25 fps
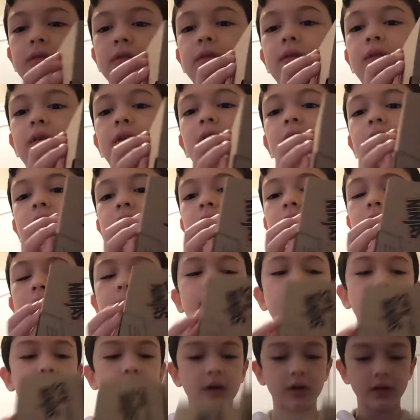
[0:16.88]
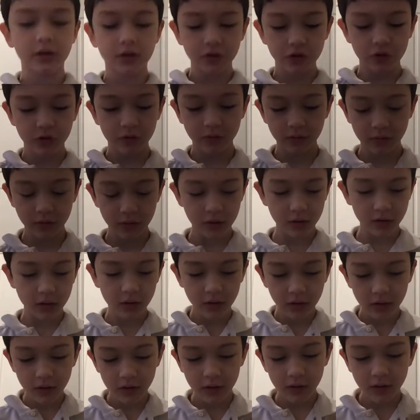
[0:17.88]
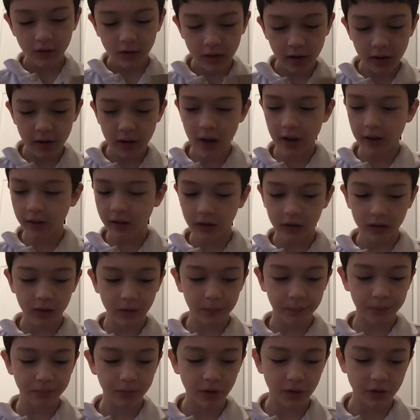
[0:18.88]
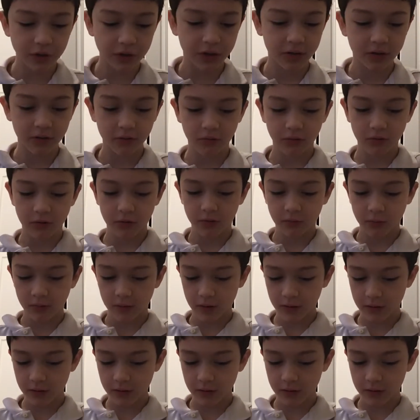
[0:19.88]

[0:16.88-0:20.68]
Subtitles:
I got the Spine Ninja one, and I got the Project Zorgo one.